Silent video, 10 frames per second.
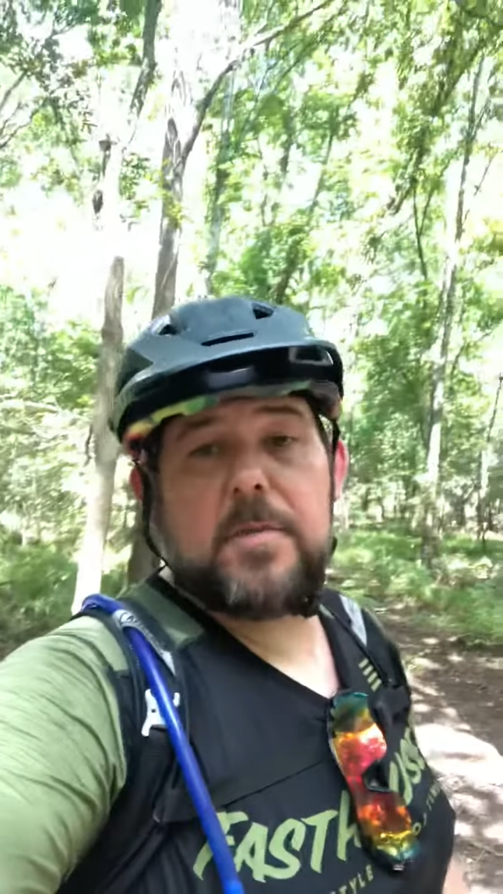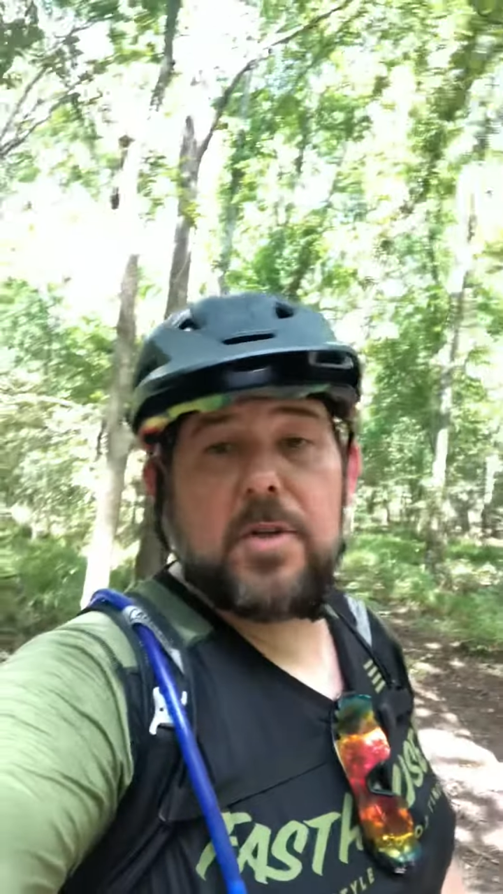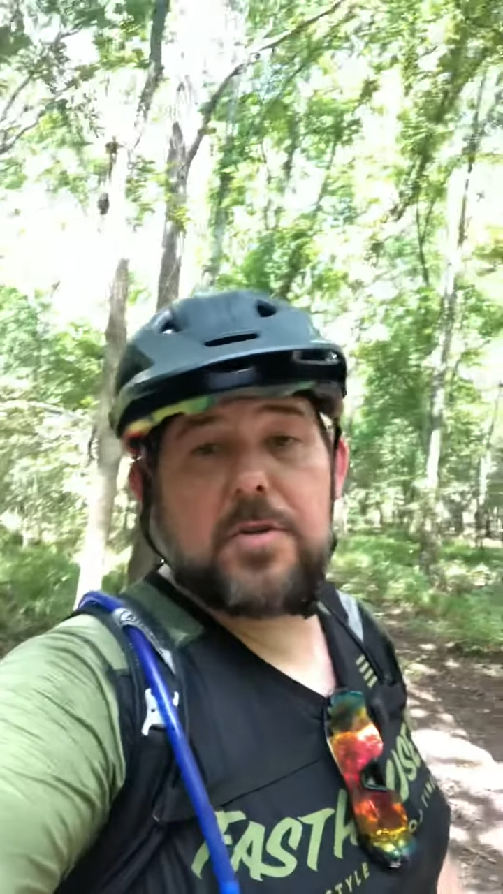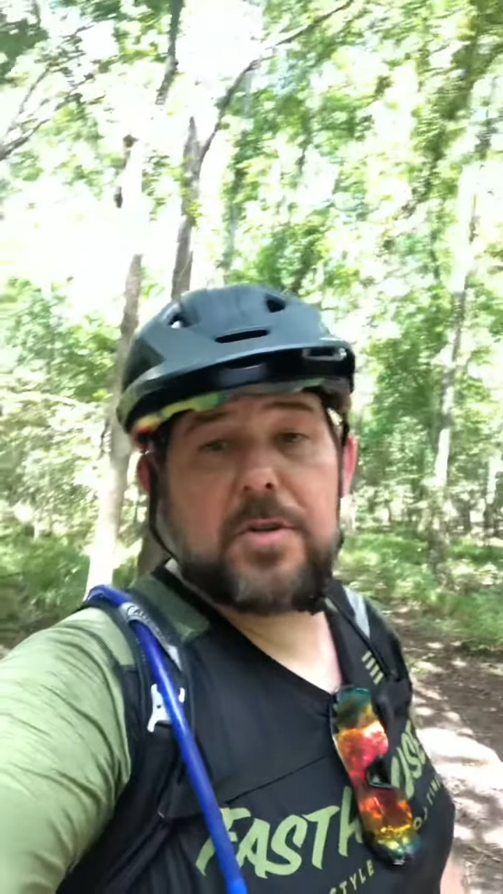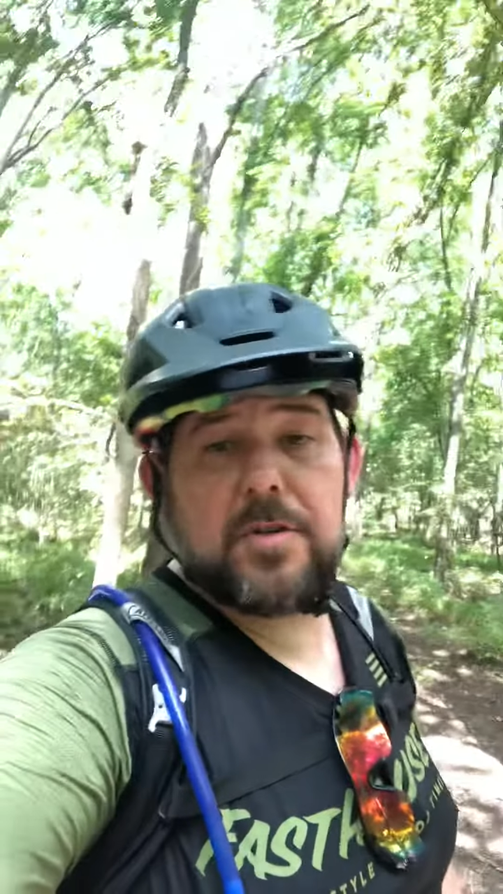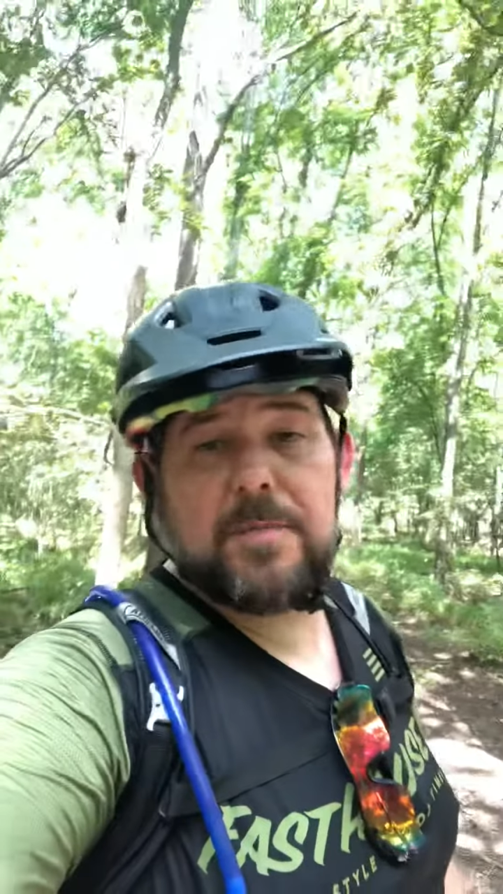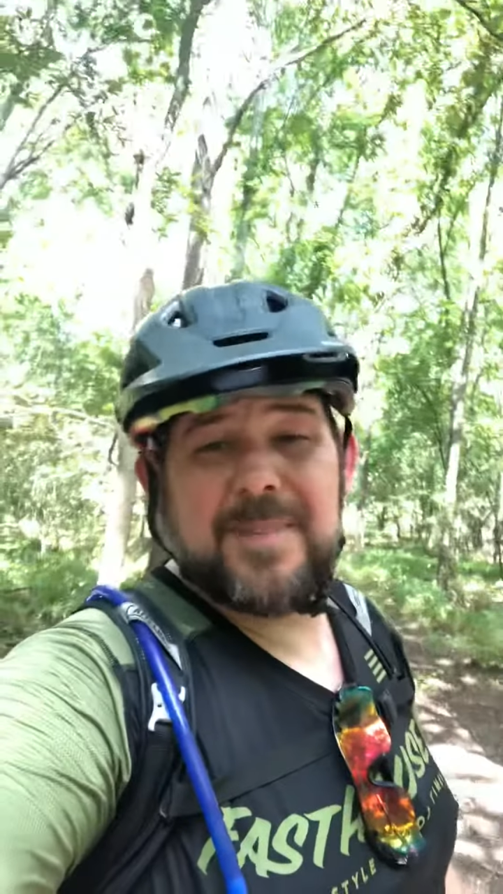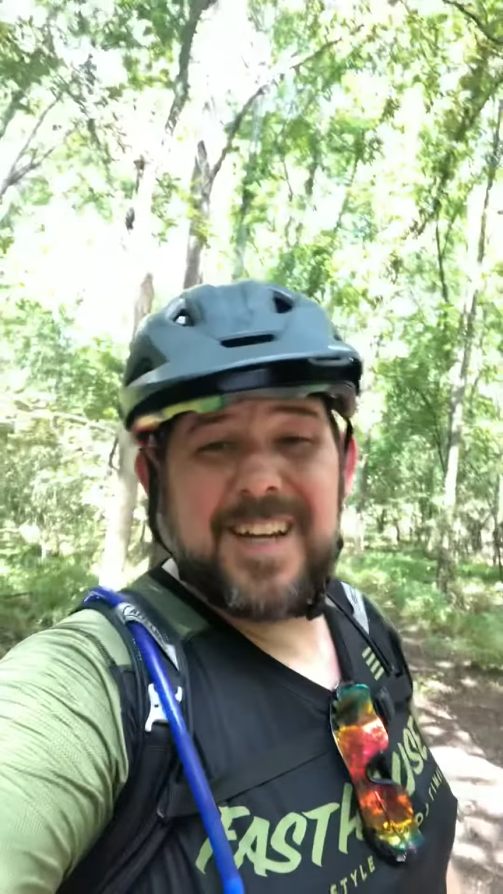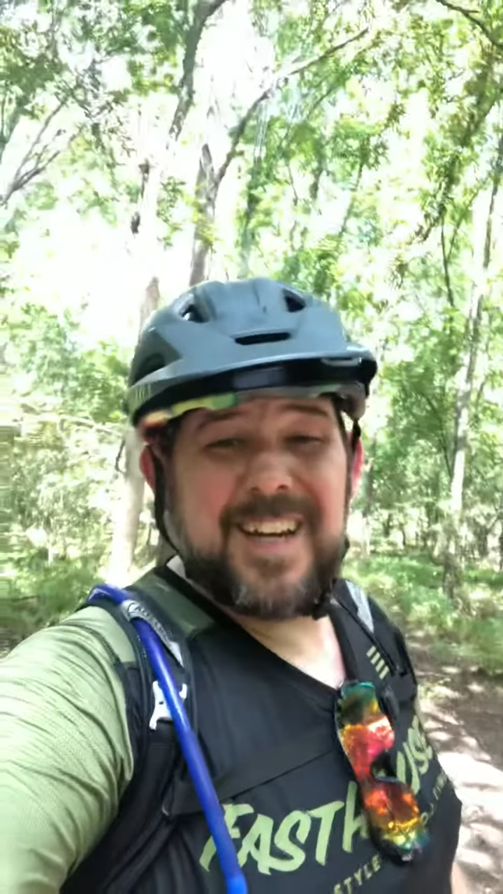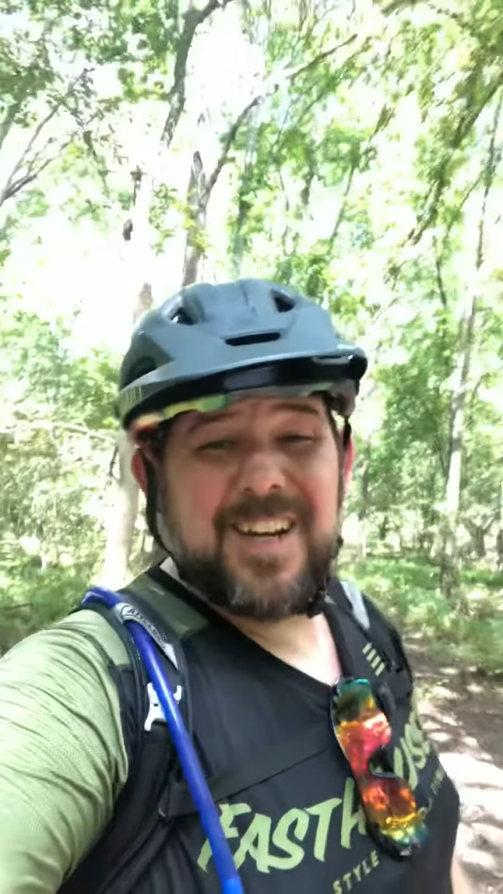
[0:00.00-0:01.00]
YouTube,
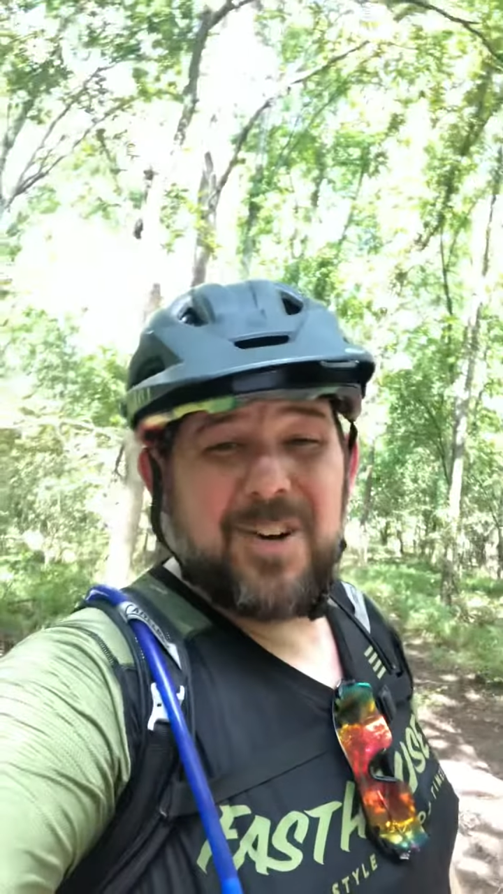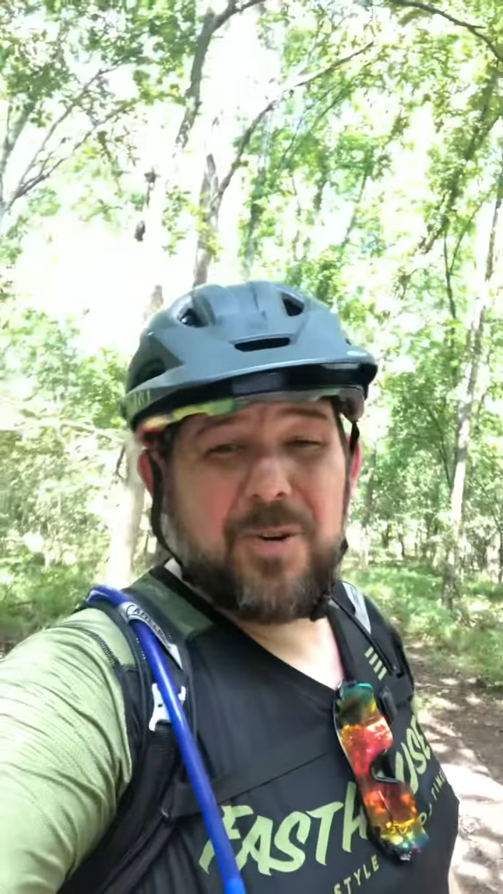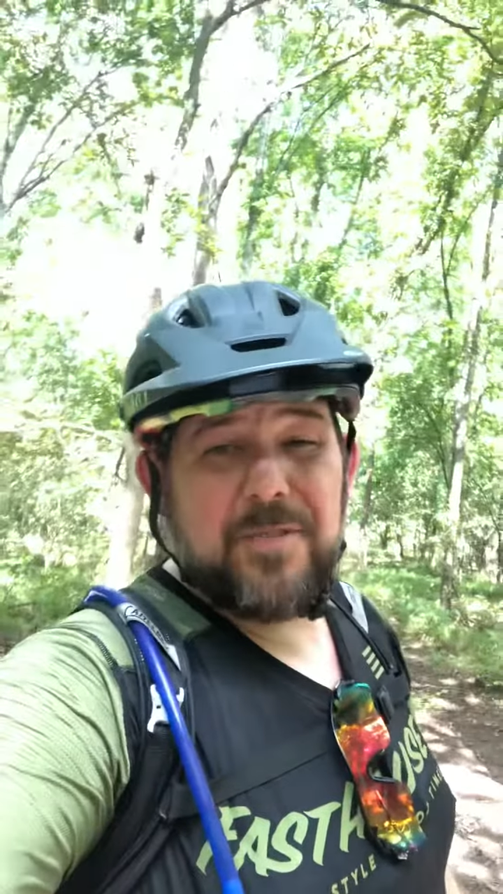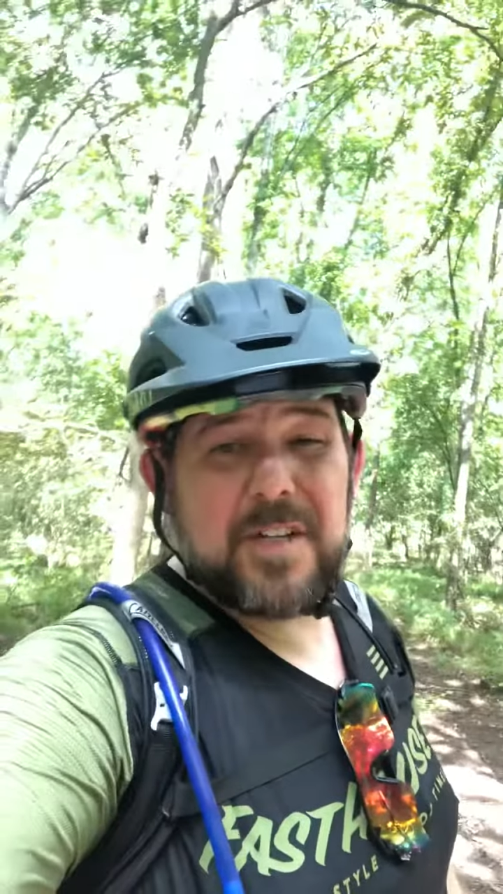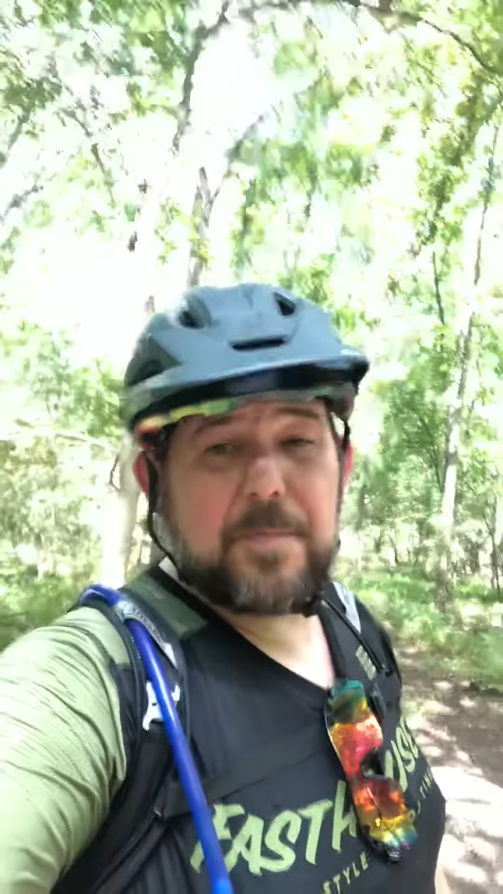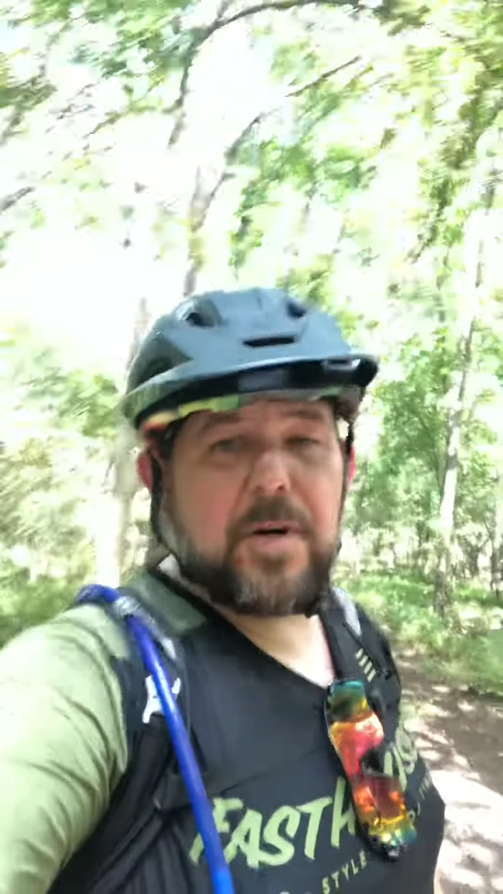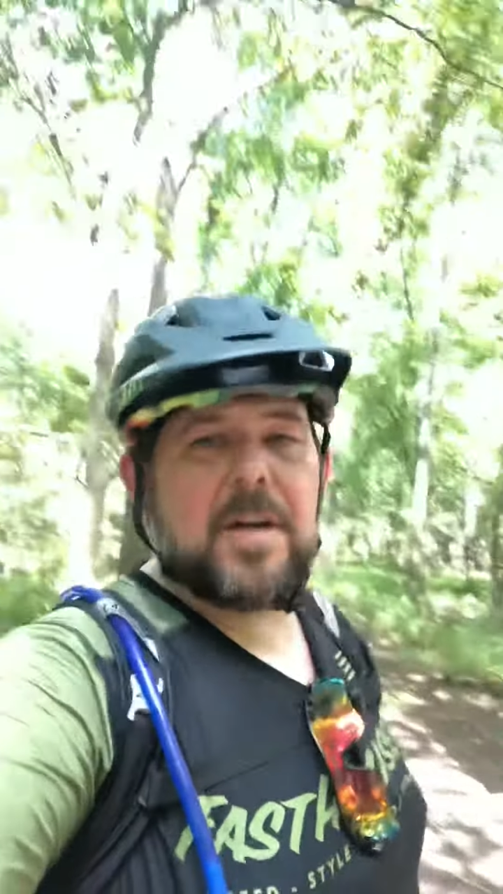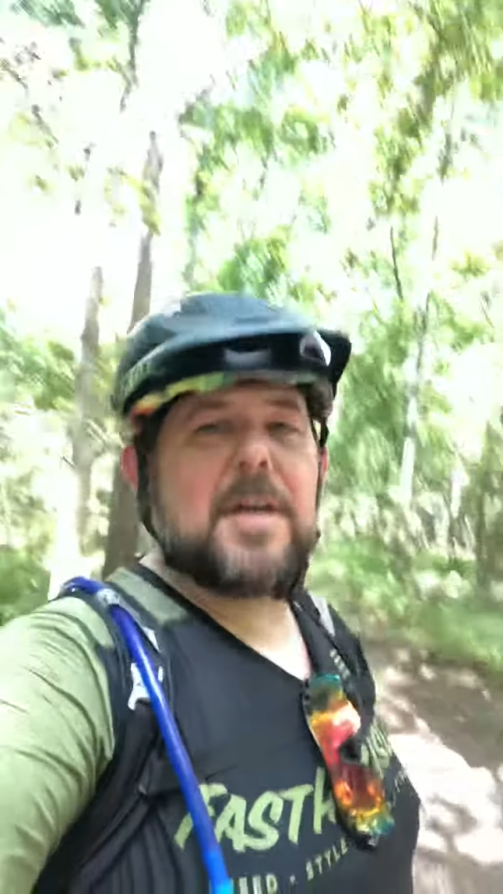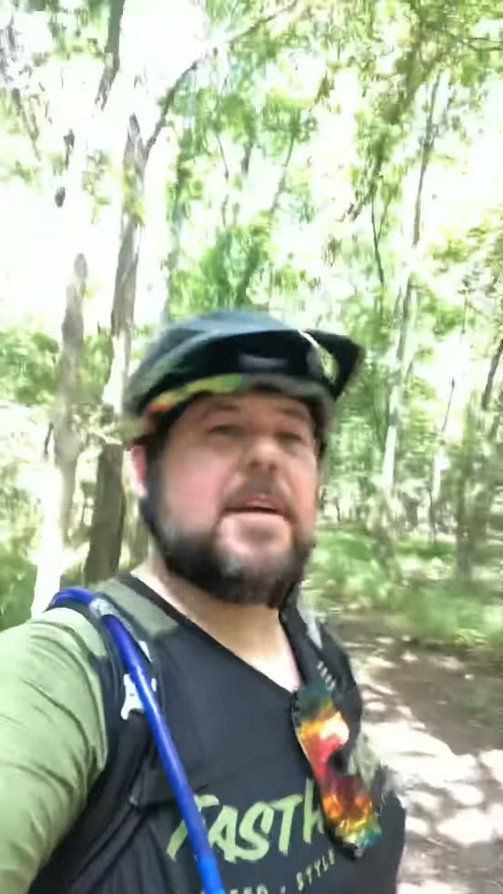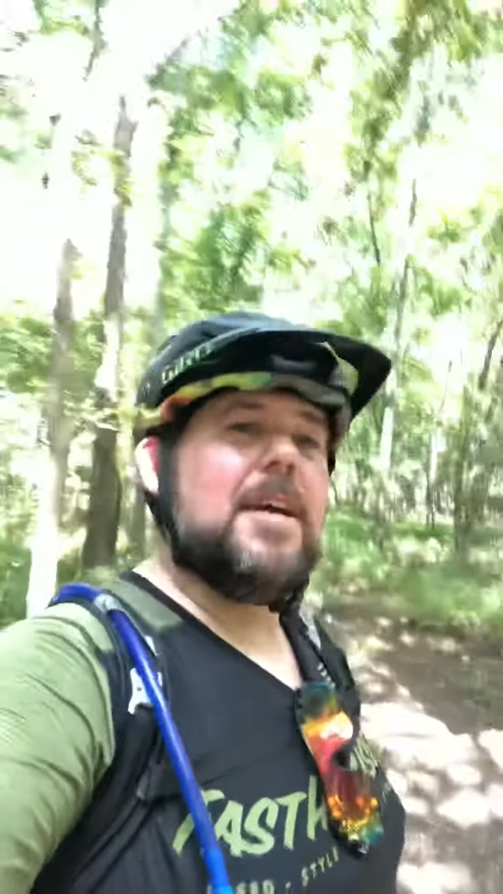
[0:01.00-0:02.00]
or Facebook?